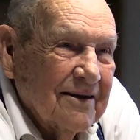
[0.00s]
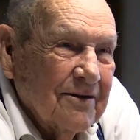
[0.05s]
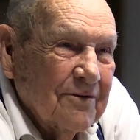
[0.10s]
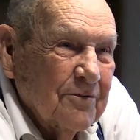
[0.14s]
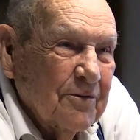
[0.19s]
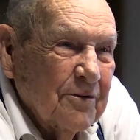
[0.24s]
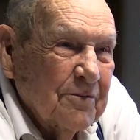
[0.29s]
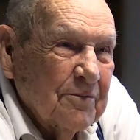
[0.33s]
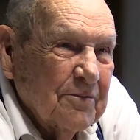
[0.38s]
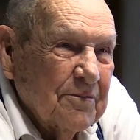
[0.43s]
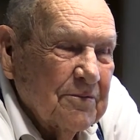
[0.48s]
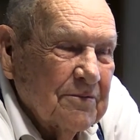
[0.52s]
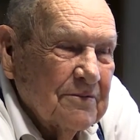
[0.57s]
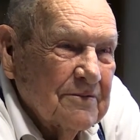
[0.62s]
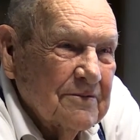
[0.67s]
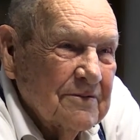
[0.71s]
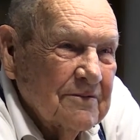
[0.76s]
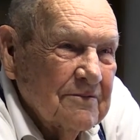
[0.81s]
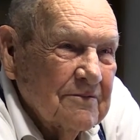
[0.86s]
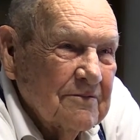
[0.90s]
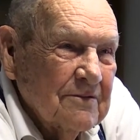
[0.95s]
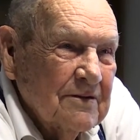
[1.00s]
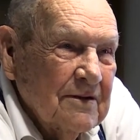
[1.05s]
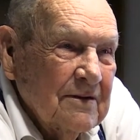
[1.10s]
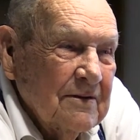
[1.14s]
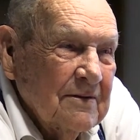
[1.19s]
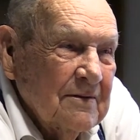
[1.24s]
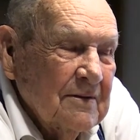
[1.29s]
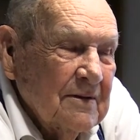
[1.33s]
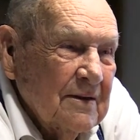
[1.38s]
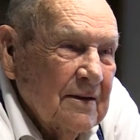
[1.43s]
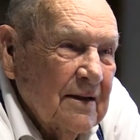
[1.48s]
So we
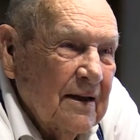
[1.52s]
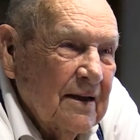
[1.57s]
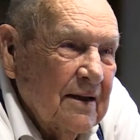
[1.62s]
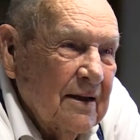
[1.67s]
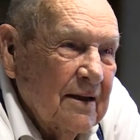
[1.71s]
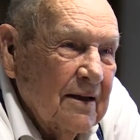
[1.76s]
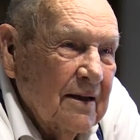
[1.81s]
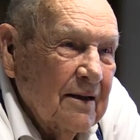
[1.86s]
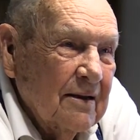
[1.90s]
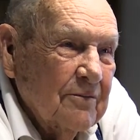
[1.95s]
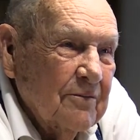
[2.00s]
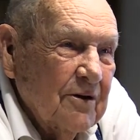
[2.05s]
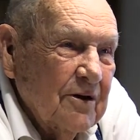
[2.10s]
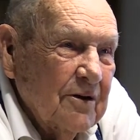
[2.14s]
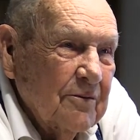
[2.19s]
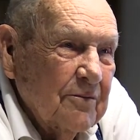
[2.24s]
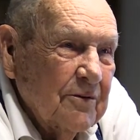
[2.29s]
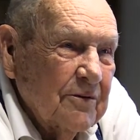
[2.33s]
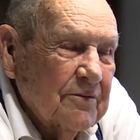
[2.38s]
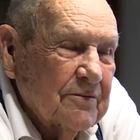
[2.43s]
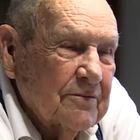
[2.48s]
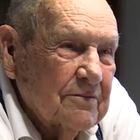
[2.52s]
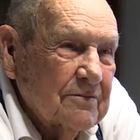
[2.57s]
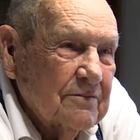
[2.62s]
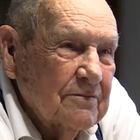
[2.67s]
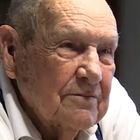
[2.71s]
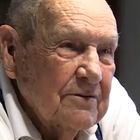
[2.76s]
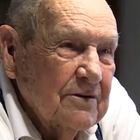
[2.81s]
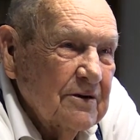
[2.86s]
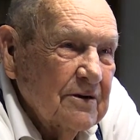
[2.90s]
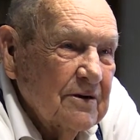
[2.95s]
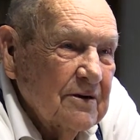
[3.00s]
anyway, we,
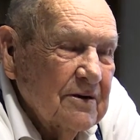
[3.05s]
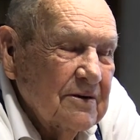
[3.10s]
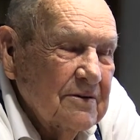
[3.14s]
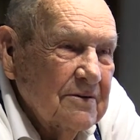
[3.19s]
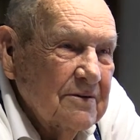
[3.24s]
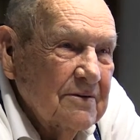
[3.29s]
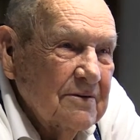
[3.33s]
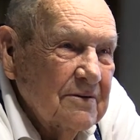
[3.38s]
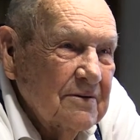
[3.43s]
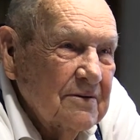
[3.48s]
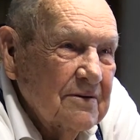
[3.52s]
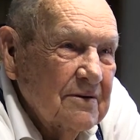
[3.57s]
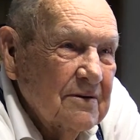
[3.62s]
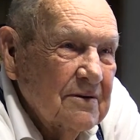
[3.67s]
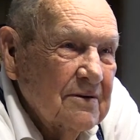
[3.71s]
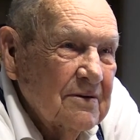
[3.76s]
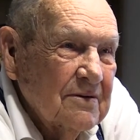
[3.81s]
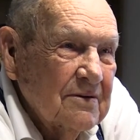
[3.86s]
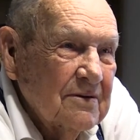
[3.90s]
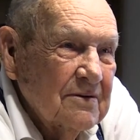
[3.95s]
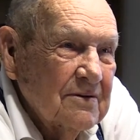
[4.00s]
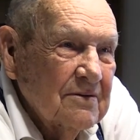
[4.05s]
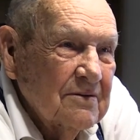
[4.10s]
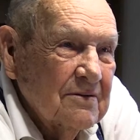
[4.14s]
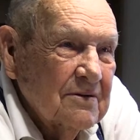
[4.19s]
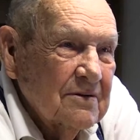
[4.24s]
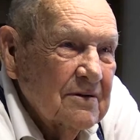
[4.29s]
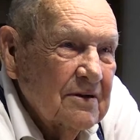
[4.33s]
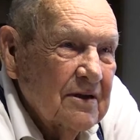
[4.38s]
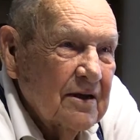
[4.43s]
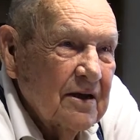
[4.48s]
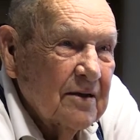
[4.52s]
we uh,
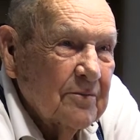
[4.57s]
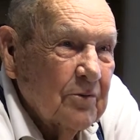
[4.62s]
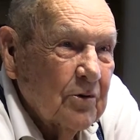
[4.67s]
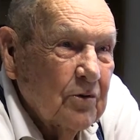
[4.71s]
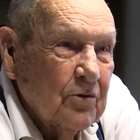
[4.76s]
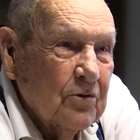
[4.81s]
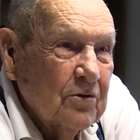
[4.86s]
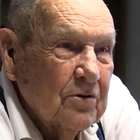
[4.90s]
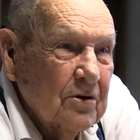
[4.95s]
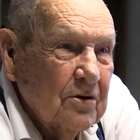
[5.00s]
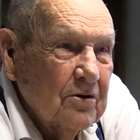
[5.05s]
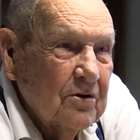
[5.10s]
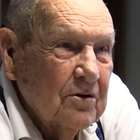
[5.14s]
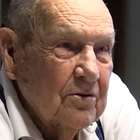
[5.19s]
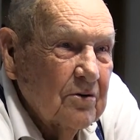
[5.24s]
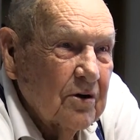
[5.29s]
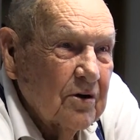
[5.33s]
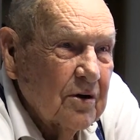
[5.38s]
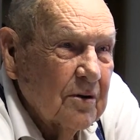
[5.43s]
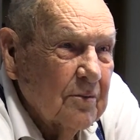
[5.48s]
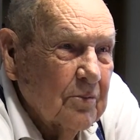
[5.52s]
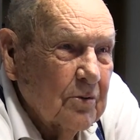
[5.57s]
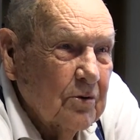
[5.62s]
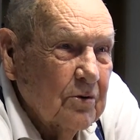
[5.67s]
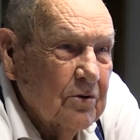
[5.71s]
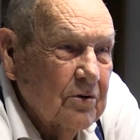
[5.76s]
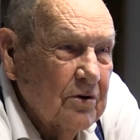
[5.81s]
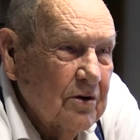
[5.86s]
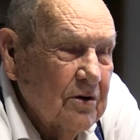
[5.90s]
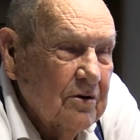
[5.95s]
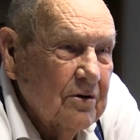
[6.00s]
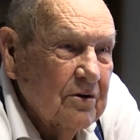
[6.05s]
kept going on, kept
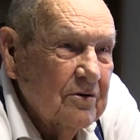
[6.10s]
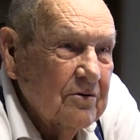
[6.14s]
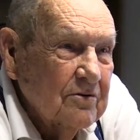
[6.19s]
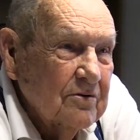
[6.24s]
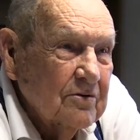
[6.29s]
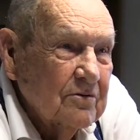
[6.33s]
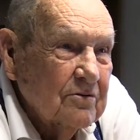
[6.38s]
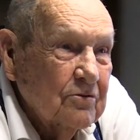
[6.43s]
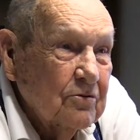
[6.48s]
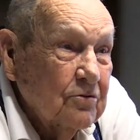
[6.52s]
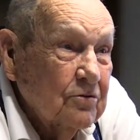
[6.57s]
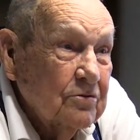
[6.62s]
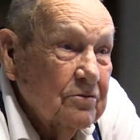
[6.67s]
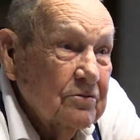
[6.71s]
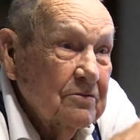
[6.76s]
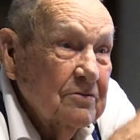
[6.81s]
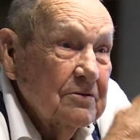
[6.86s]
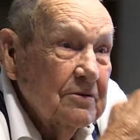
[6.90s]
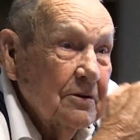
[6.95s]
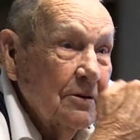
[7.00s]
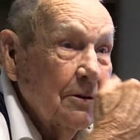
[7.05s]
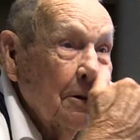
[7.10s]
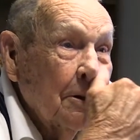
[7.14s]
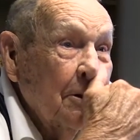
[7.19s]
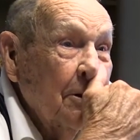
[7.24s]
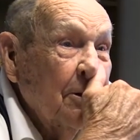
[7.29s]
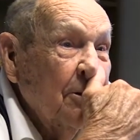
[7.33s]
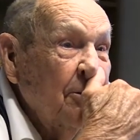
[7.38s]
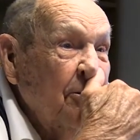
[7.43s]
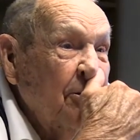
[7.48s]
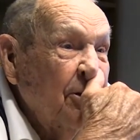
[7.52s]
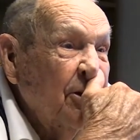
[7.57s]
going on. So you,
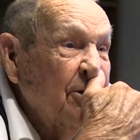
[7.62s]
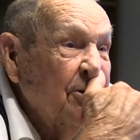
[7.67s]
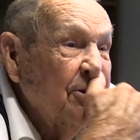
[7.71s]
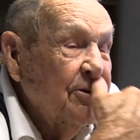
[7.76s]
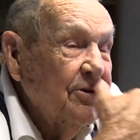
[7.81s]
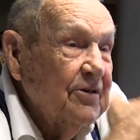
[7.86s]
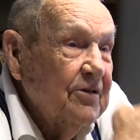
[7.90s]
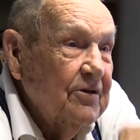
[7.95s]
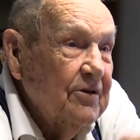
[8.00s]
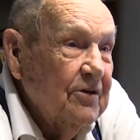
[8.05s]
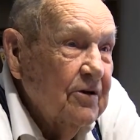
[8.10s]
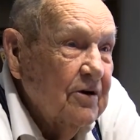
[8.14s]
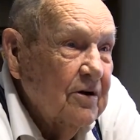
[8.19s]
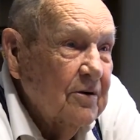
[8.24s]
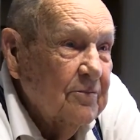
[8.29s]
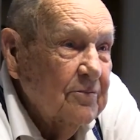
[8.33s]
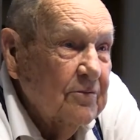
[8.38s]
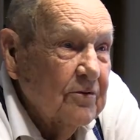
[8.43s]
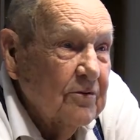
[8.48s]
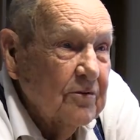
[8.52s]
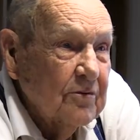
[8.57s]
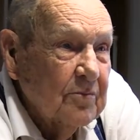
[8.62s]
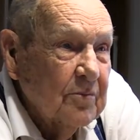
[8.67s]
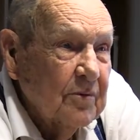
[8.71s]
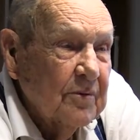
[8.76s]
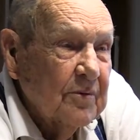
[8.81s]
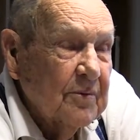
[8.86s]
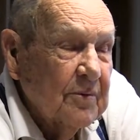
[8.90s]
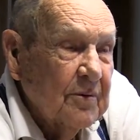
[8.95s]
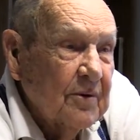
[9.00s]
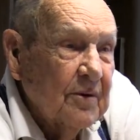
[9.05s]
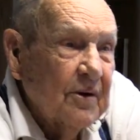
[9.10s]
you we had other jobs too.
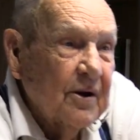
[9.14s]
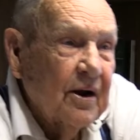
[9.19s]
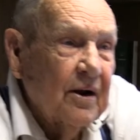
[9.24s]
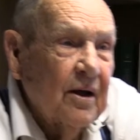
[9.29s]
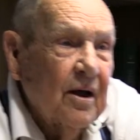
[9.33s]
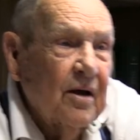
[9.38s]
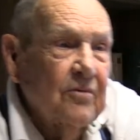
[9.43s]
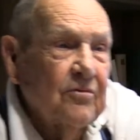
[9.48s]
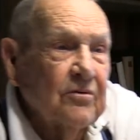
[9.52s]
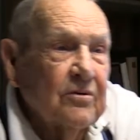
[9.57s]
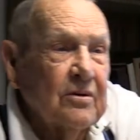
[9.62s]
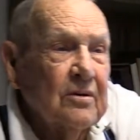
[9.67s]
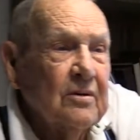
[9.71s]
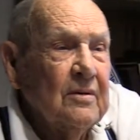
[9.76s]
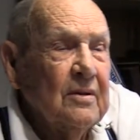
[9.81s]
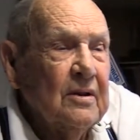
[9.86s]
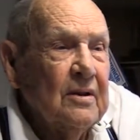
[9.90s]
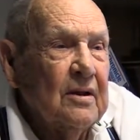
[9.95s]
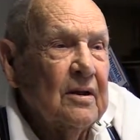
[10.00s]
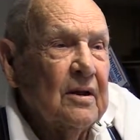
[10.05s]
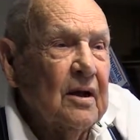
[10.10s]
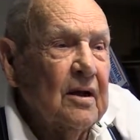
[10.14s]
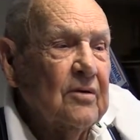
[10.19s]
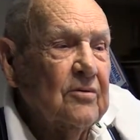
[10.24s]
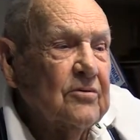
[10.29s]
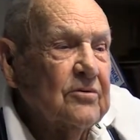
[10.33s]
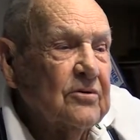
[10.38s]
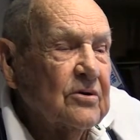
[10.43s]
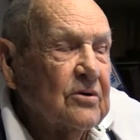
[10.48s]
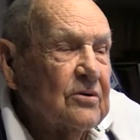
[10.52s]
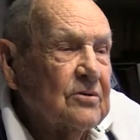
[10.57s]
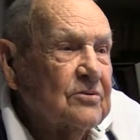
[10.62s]
You were surveying and uh, uh,
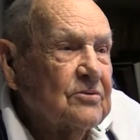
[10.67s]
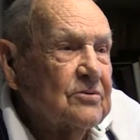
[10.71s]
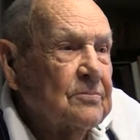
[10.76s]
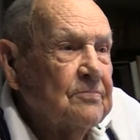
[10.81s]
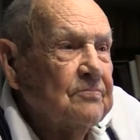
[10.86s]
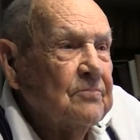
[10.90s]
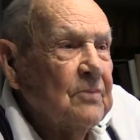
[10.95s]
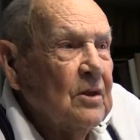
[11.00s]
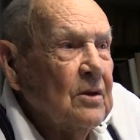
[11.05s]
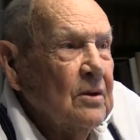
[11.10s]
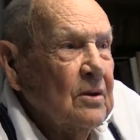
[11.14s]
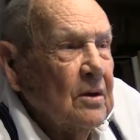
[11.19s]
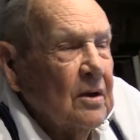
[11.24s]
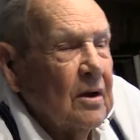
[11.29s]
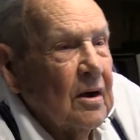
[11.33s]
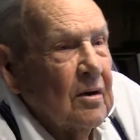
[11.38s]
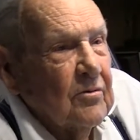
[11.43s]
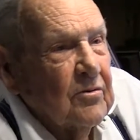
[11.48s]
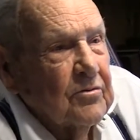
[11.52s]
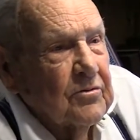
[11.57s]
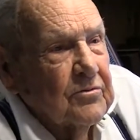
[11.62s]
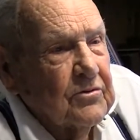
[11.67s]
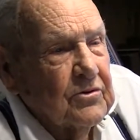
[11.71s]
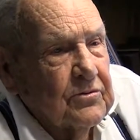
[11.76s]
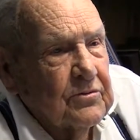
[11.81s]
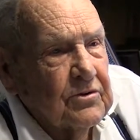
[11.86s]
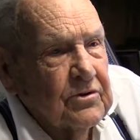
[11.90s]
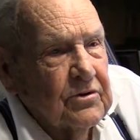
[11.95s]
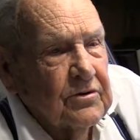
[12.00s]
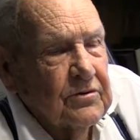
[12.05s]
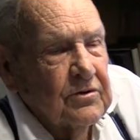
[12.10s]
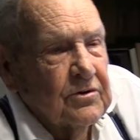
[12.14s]
I, was was
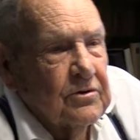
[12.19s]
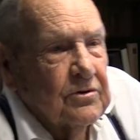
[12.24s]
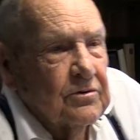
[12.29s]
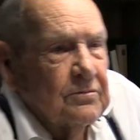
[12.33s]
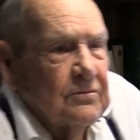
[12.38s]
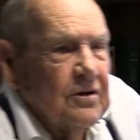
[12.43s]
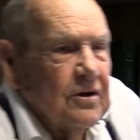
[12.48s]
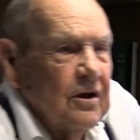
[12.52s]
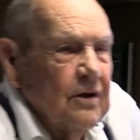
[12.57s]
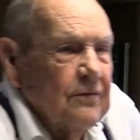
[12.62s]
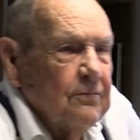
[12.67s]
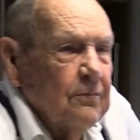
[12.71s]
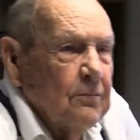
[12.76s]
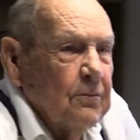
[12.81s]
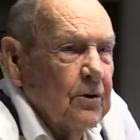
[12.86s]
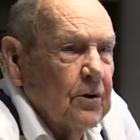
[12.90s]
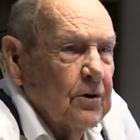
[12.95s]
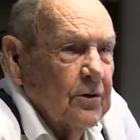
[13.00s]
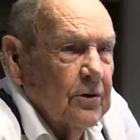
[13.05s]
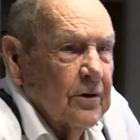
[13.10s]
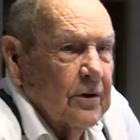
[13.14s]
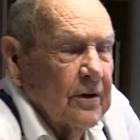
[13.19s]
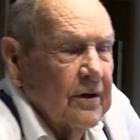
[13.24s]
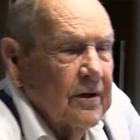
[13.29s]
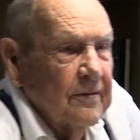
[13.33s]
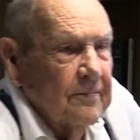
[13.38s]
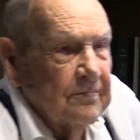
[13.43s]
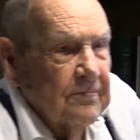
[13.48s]
chief of party.